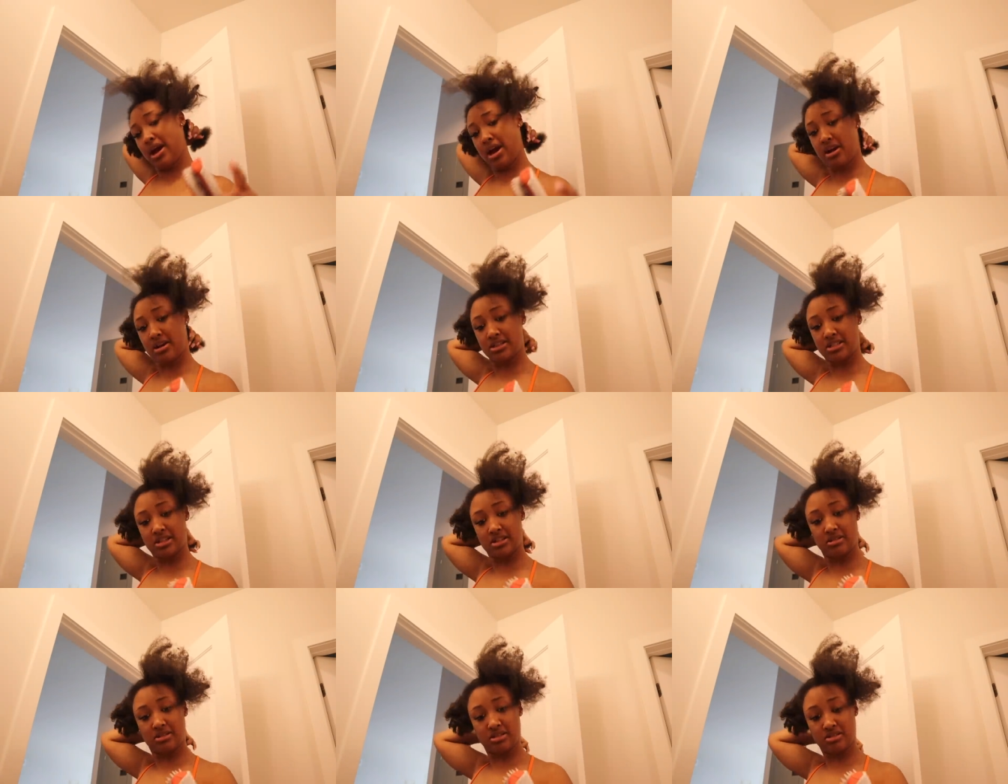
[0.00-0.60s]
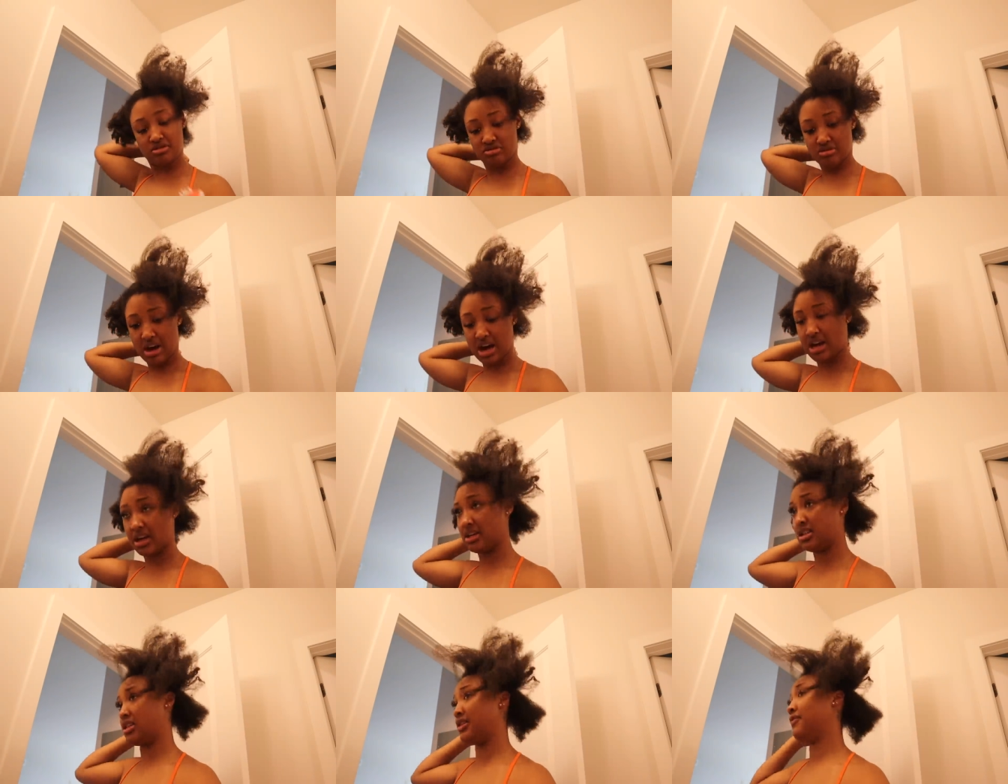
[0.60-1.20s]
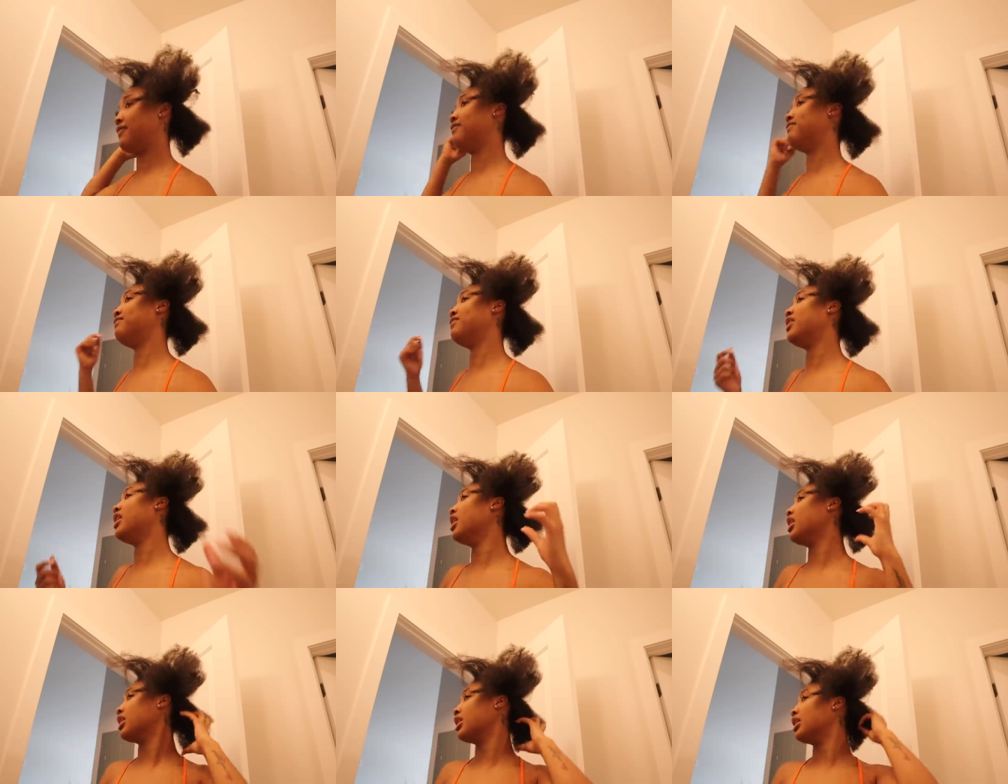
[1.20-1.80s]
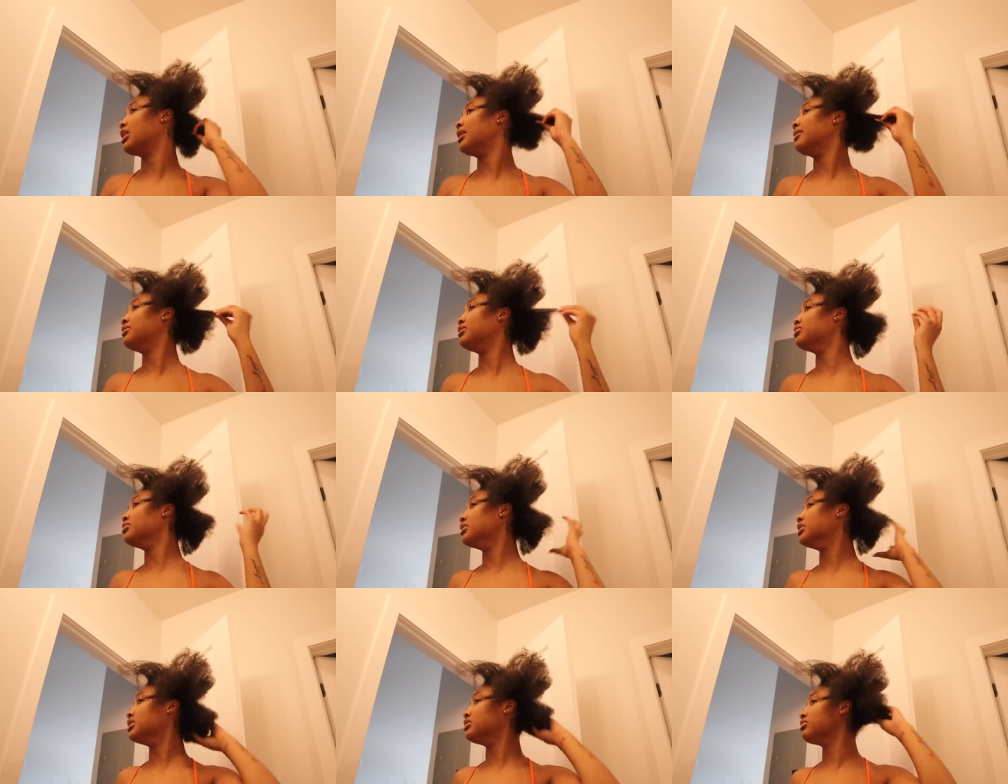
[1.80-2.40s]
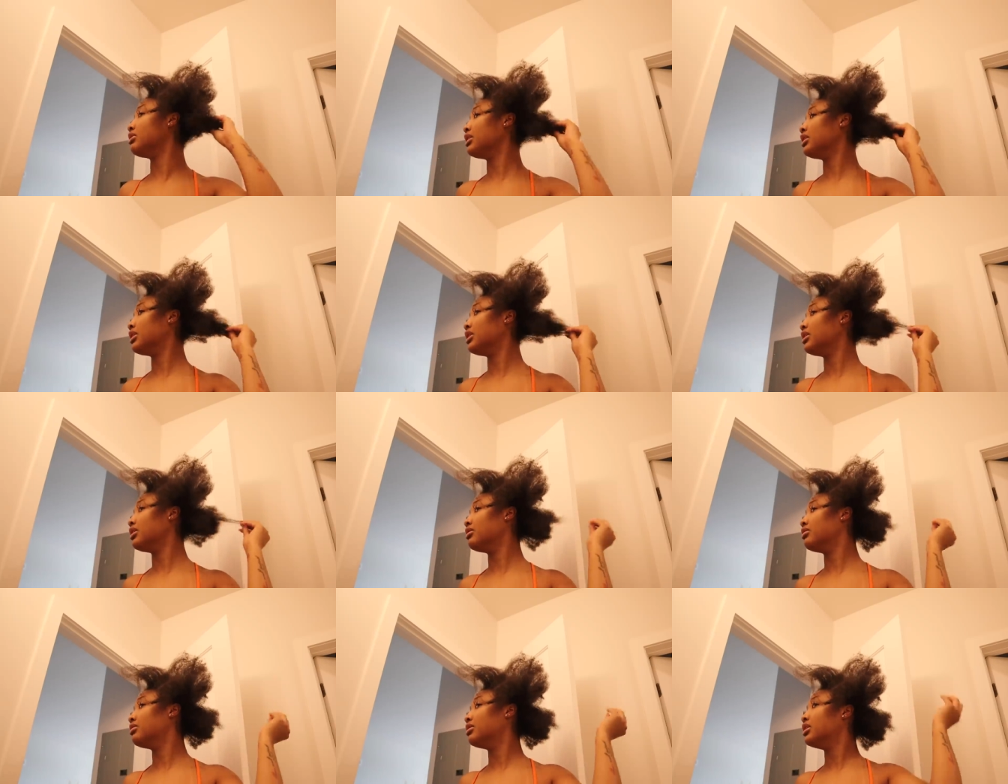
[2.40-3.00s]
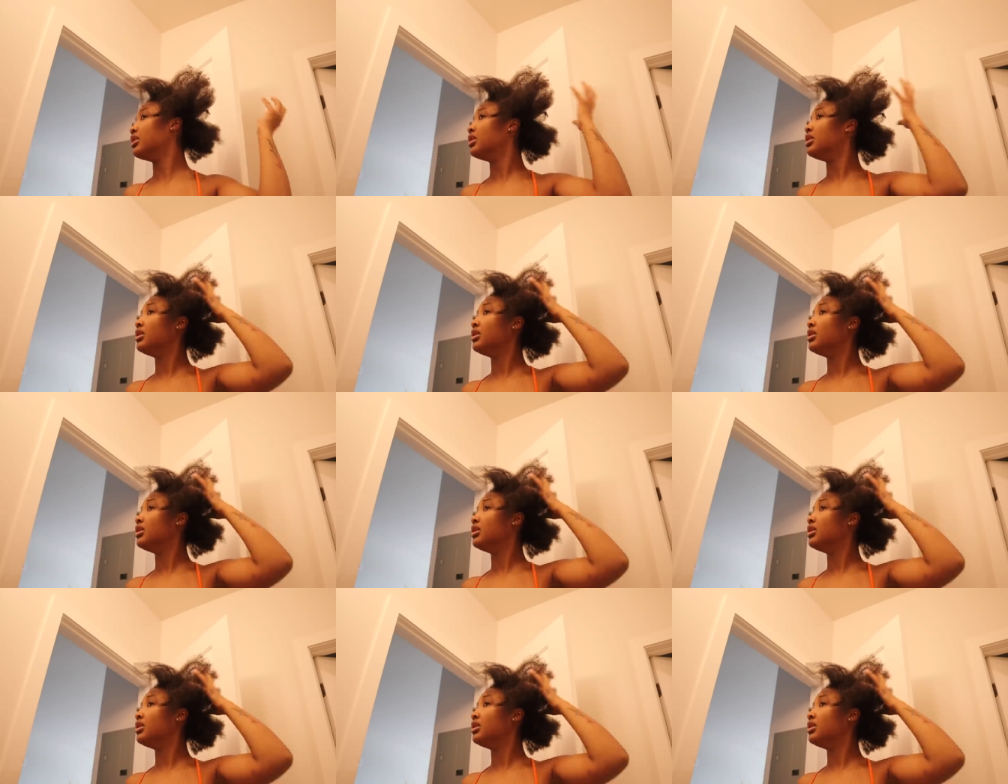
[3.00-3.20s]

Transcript: hair is looking dry as fuck, and I'm doing this right now.